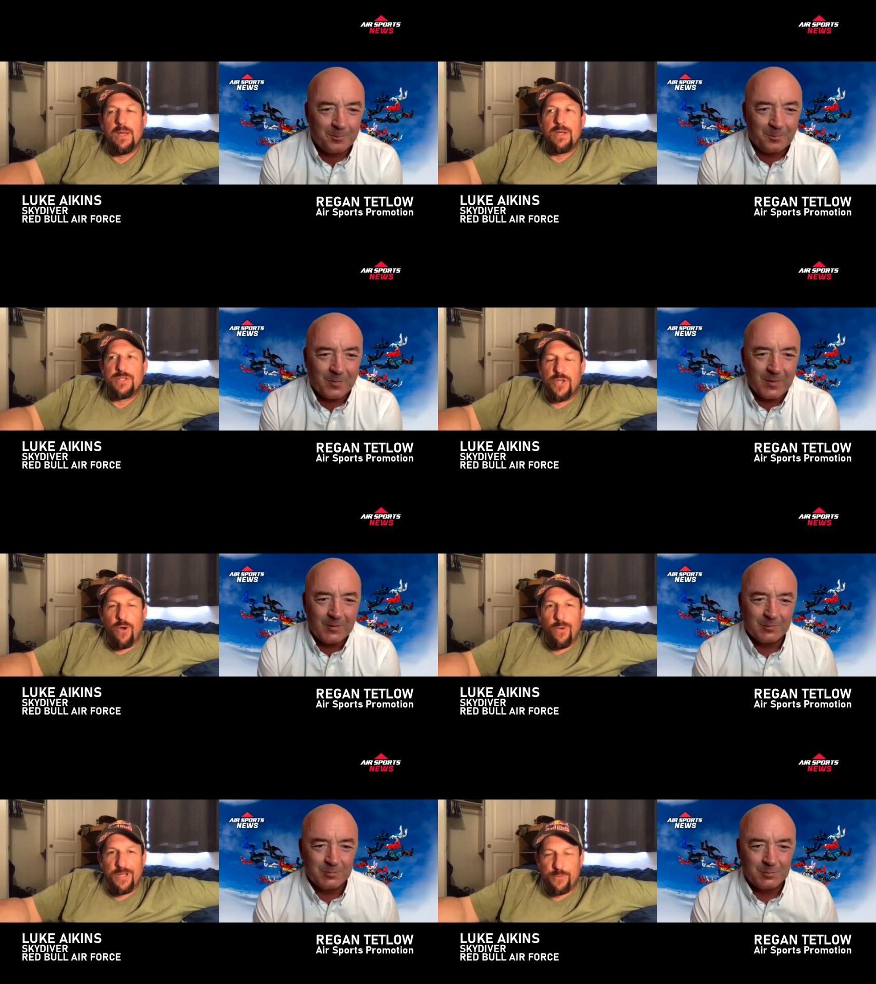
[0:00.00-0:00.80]

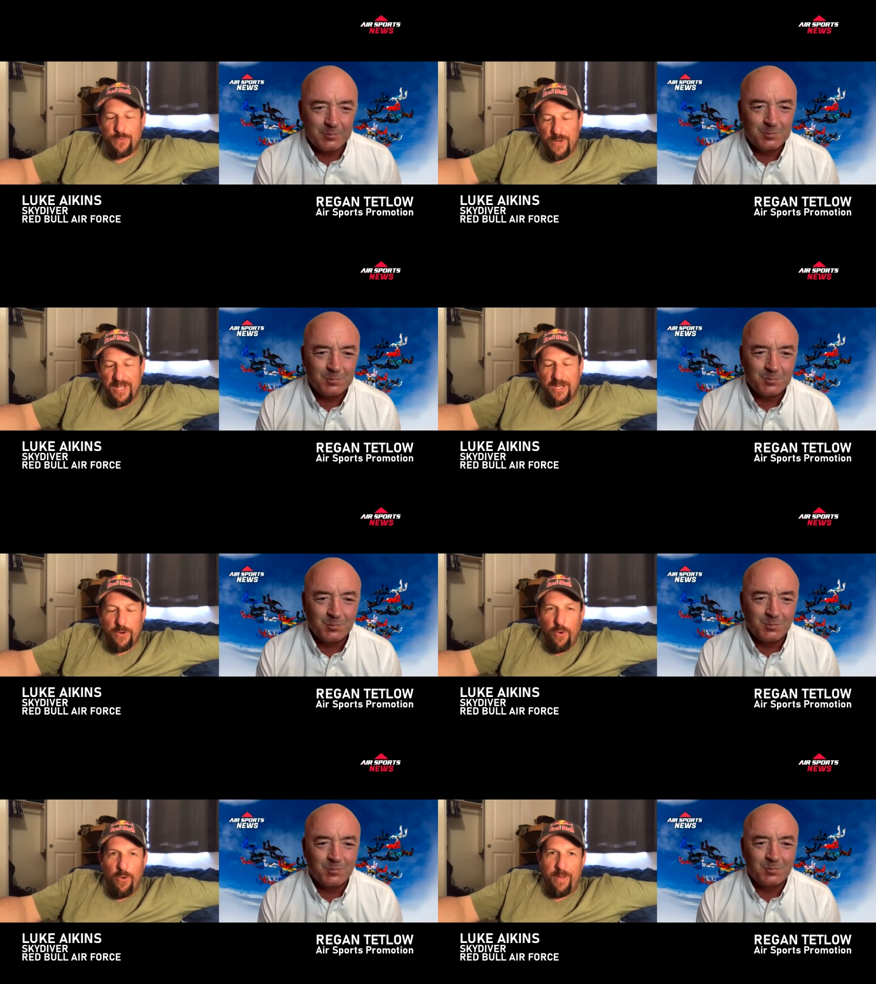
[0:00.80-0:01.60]
Speaker 1: So it's really
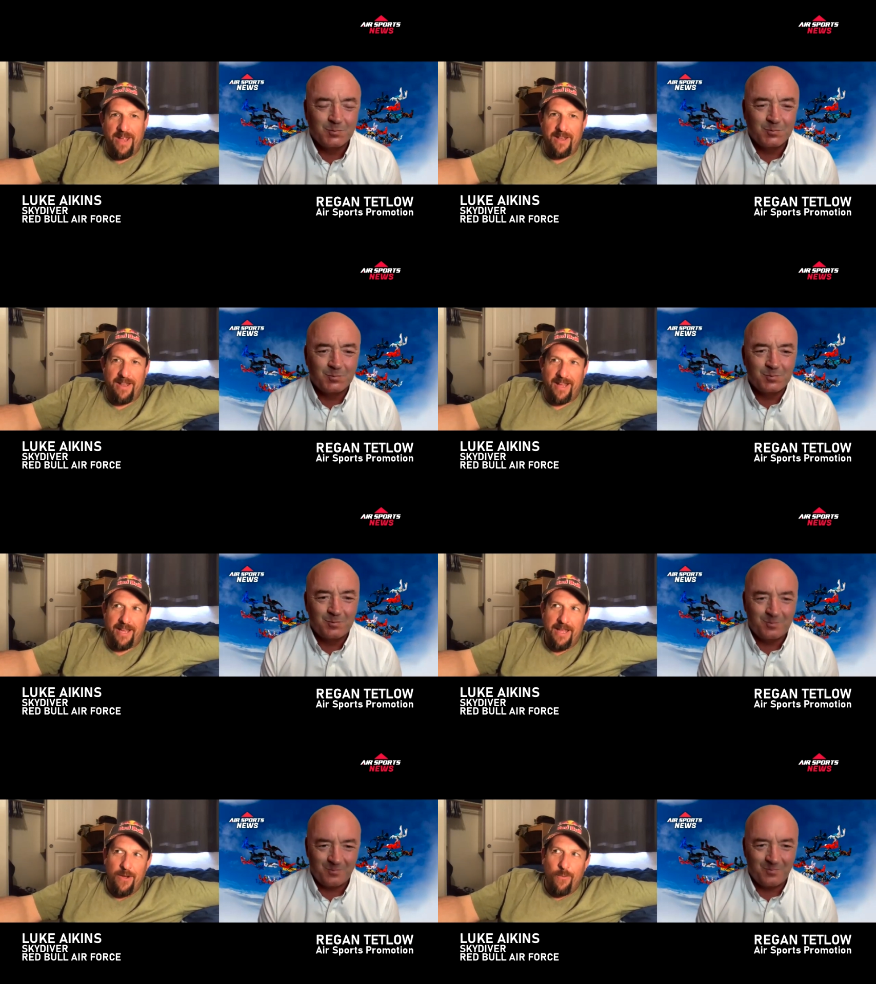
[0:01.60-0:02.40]
cool, man. Like
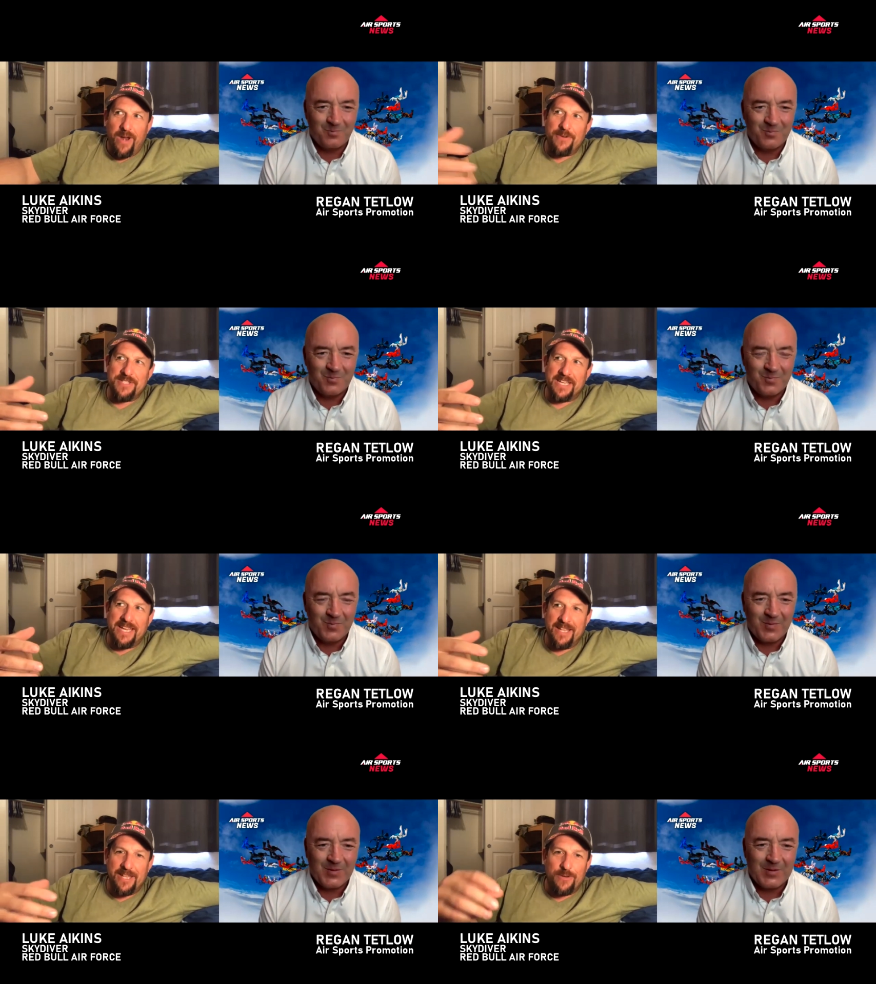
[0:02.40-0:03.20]
when I was a
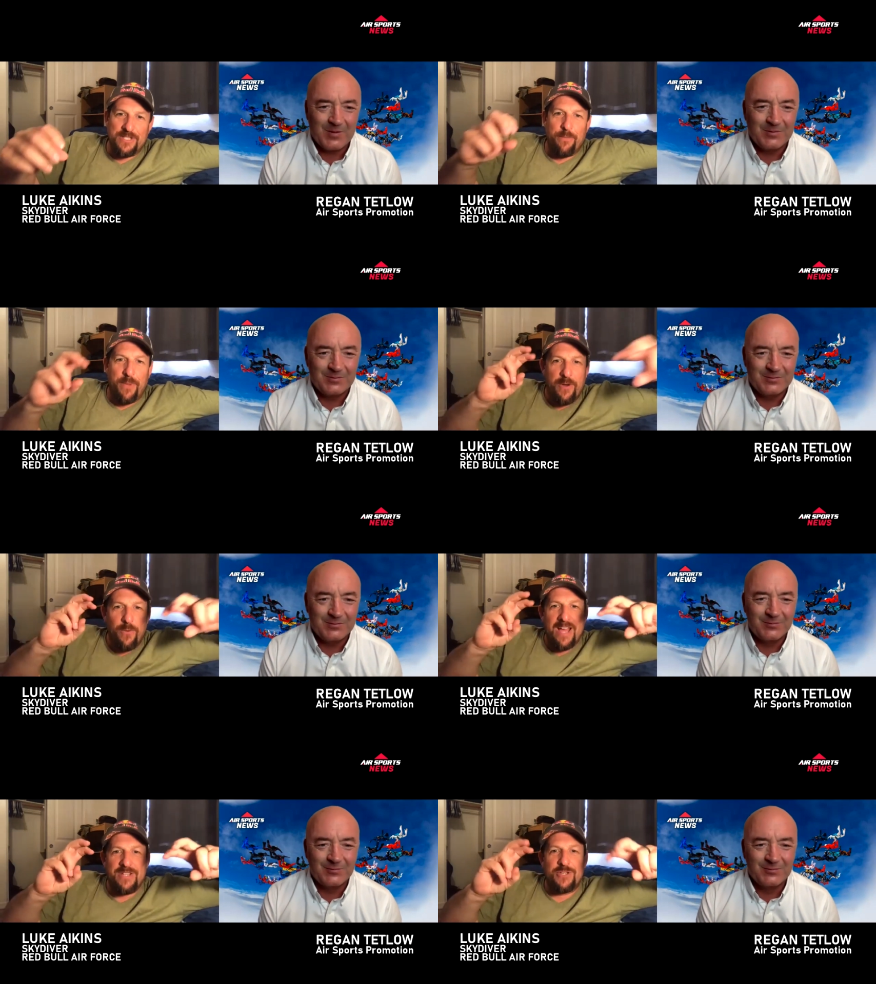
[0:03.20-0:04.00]
kid, there was the
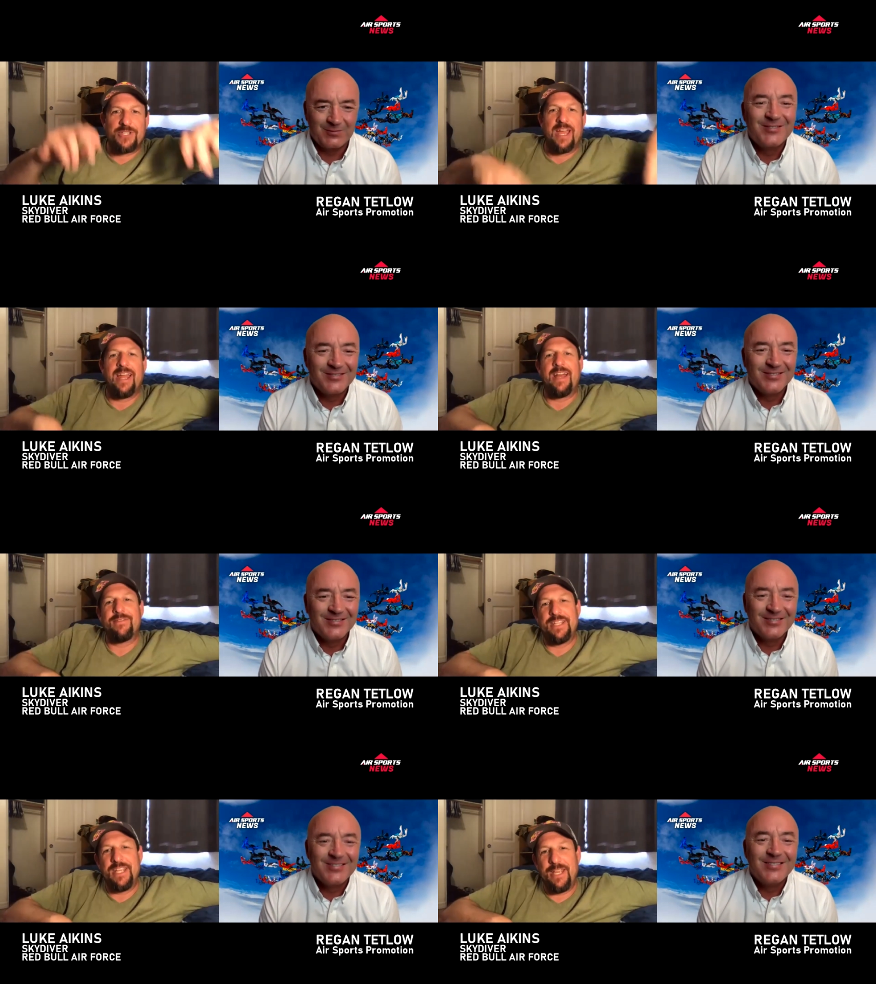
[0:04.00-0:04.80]
Budweiser skydive
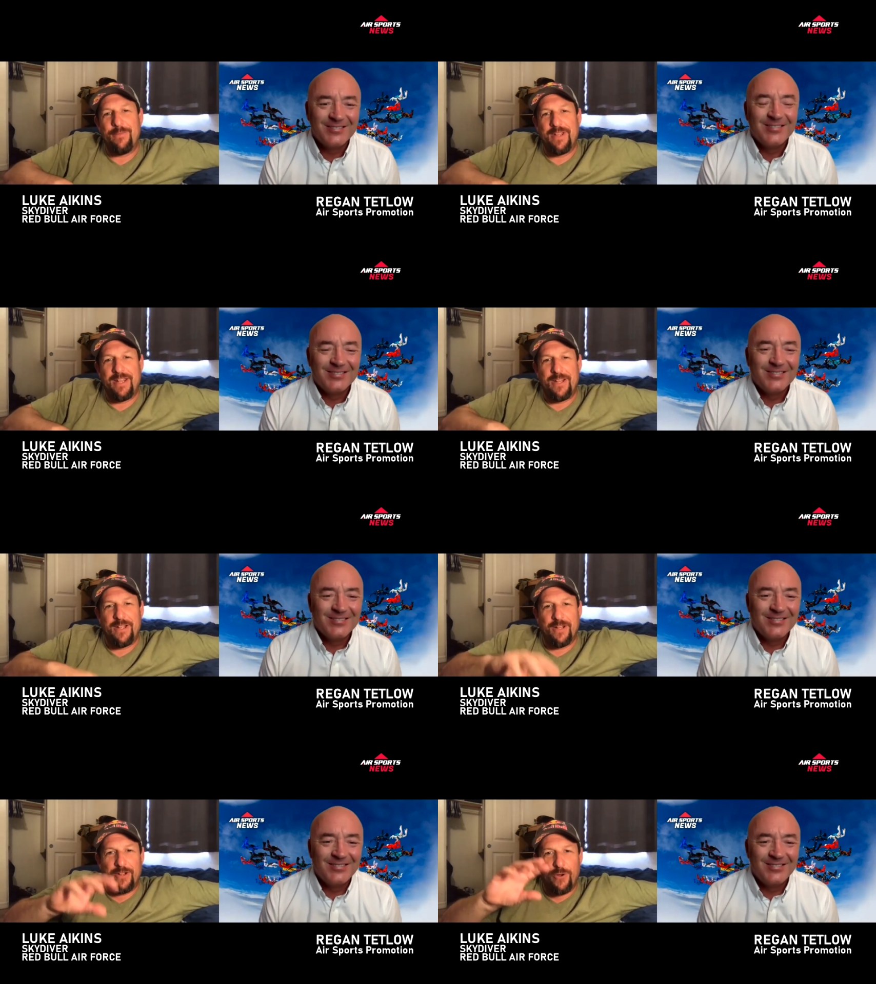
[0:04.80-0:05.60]
team, and then
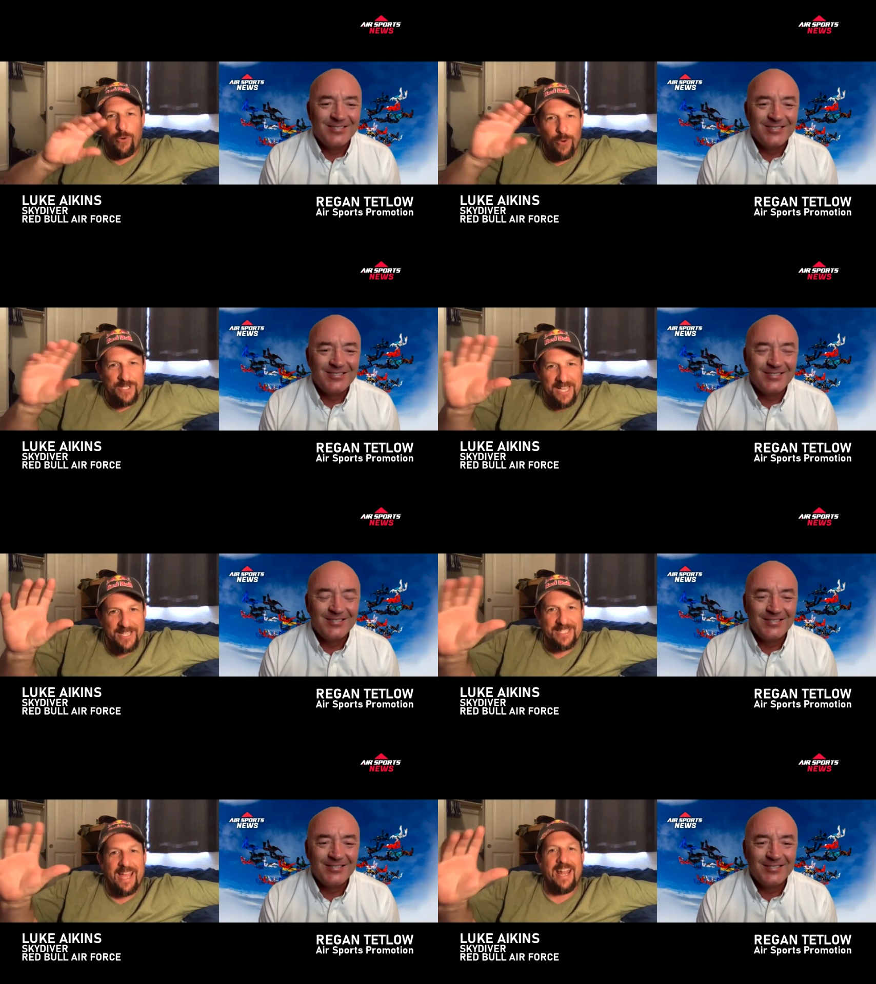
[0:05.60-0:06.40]
the Coors had a
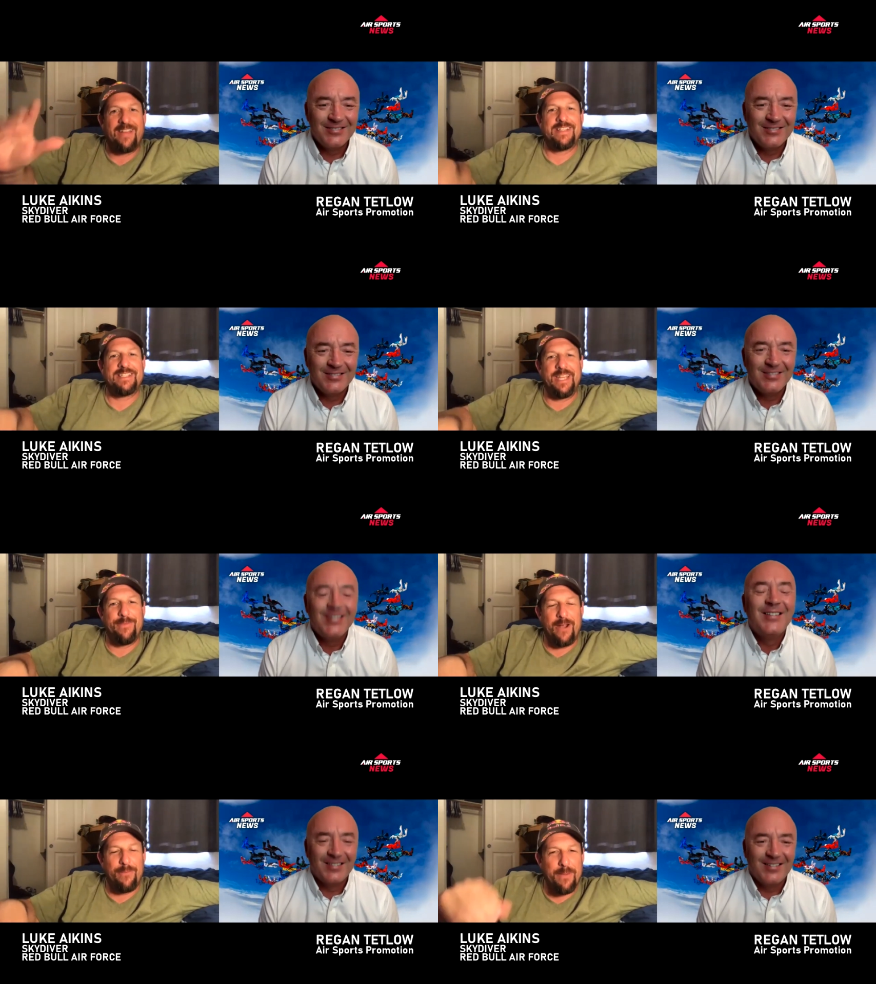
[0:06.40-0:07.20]
skydiving team,
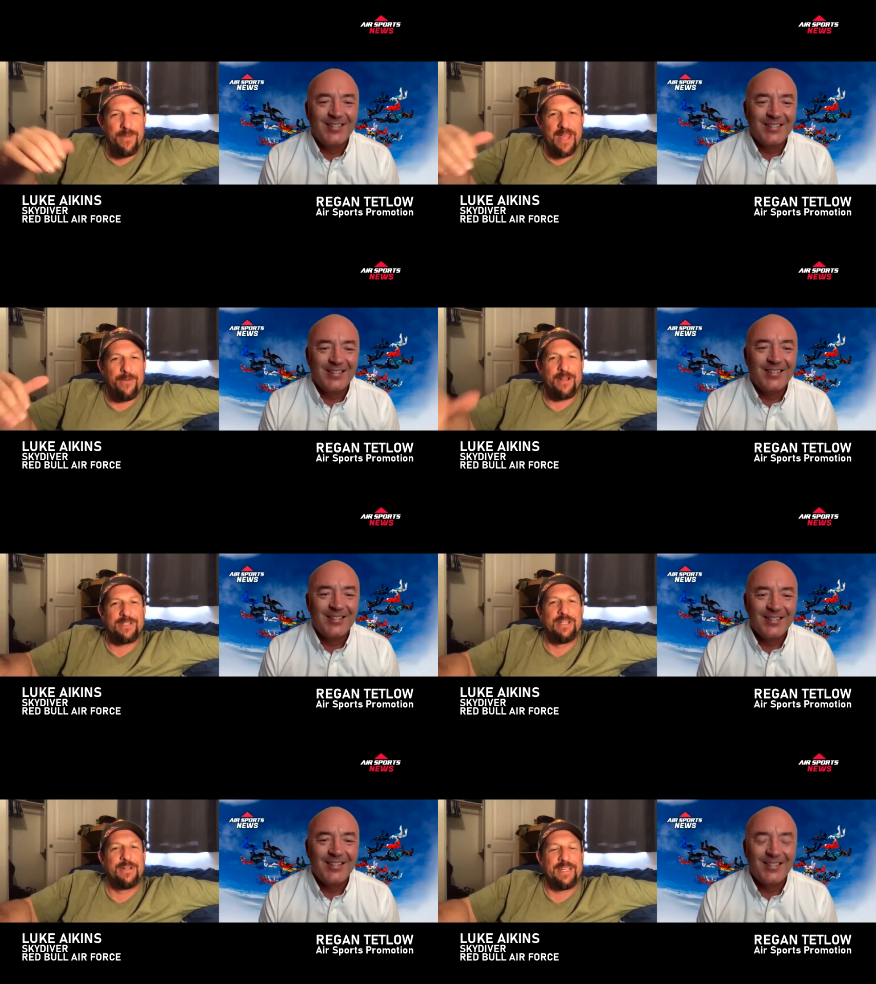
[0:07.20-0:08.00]
and I remember that when I was a
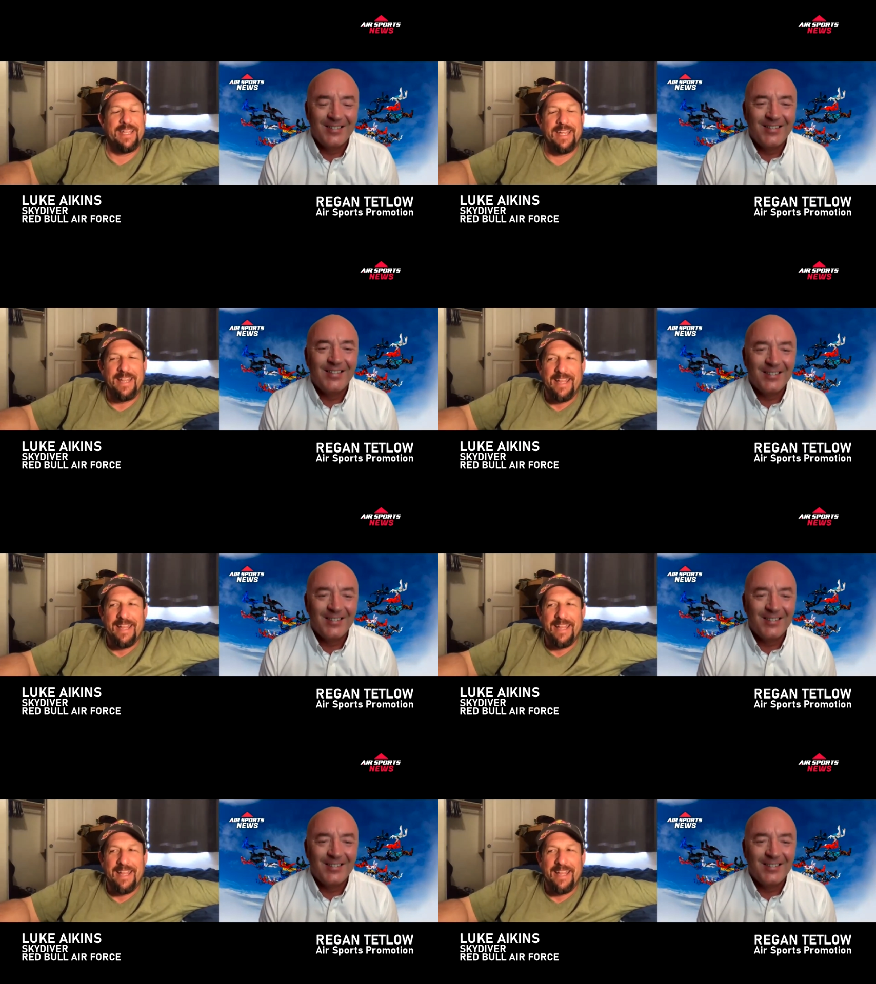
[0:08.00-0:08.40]
little kid.